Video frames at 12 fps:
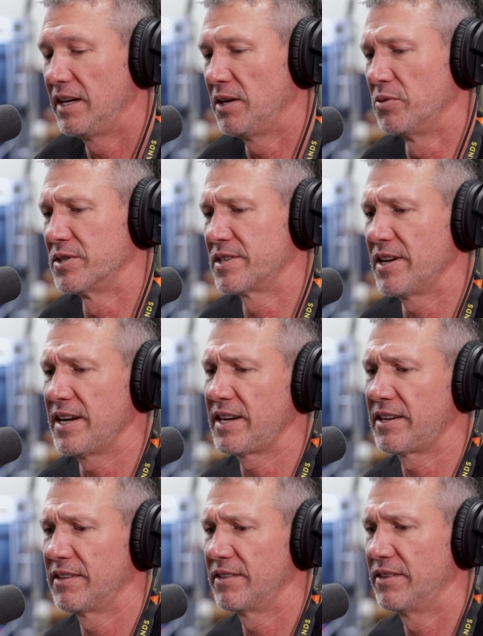it was
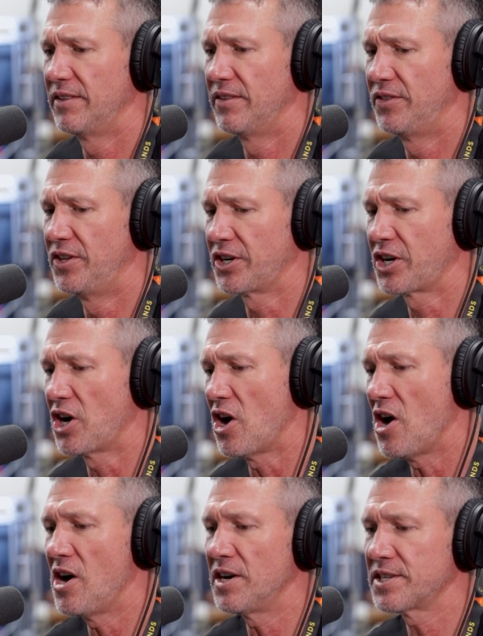like the
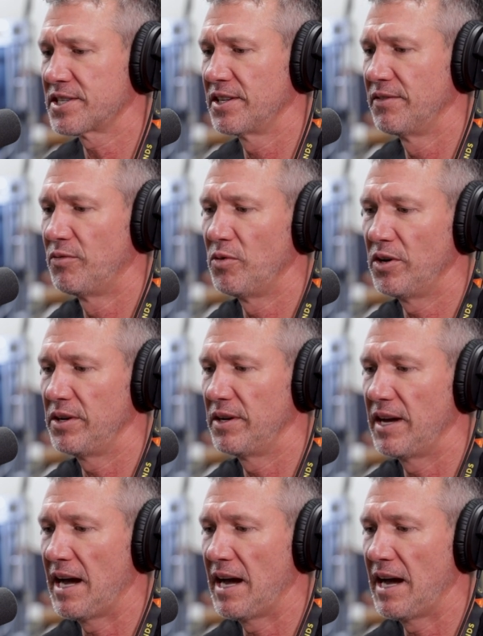cost of what,